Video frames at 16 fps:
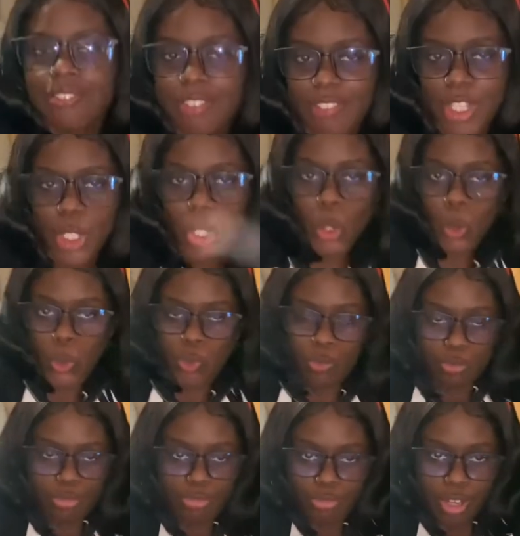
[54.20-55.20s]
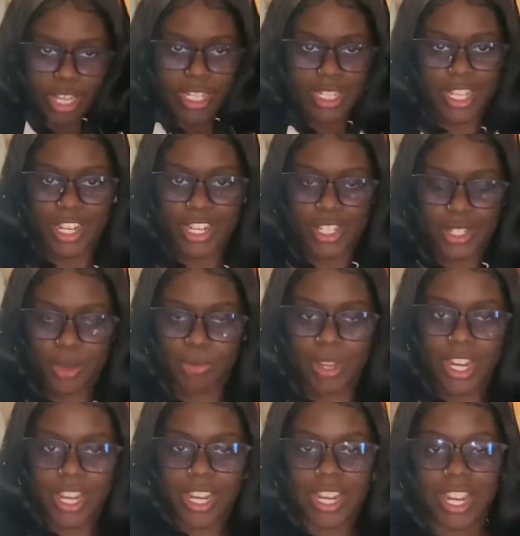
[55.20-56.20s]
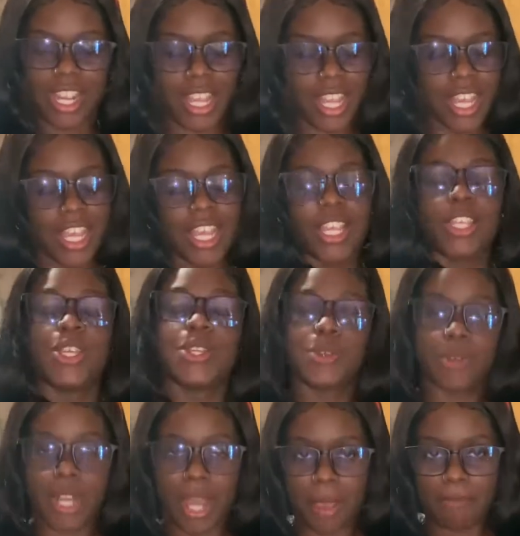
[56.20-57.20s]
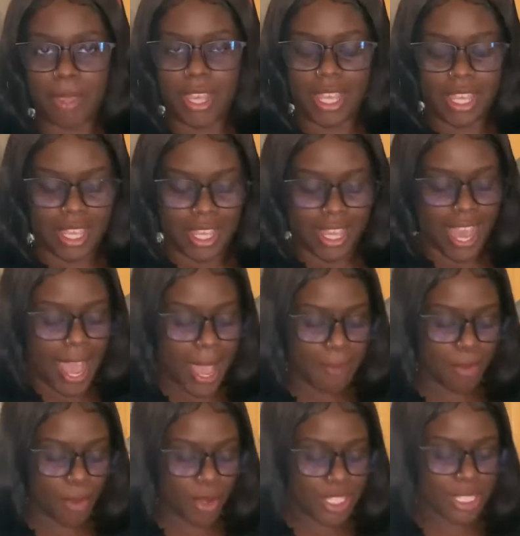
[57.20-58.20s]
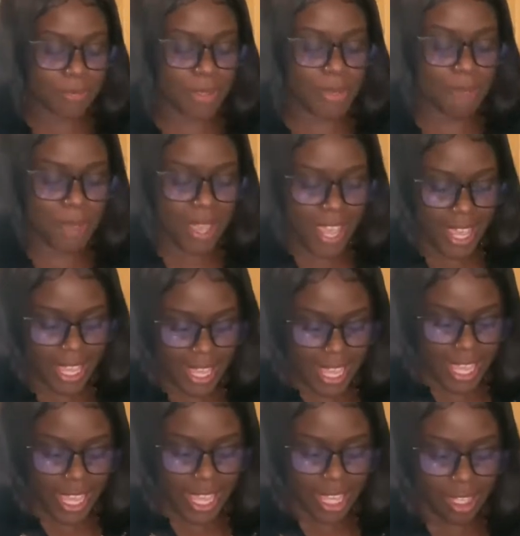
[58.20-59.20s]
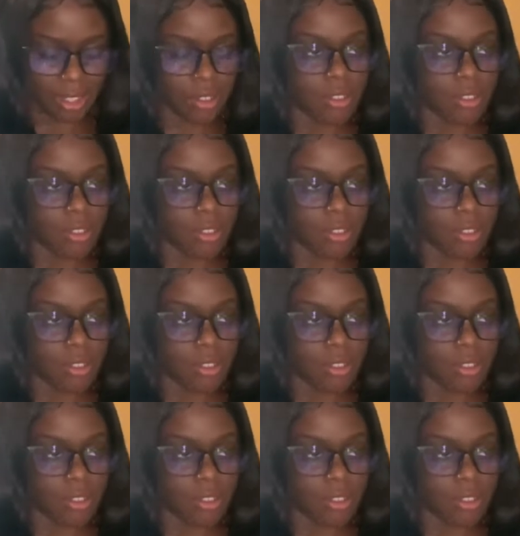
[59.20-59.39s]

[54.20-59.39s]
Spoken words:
of the video, right here somewhere, you know what I'm making. I'm going to be making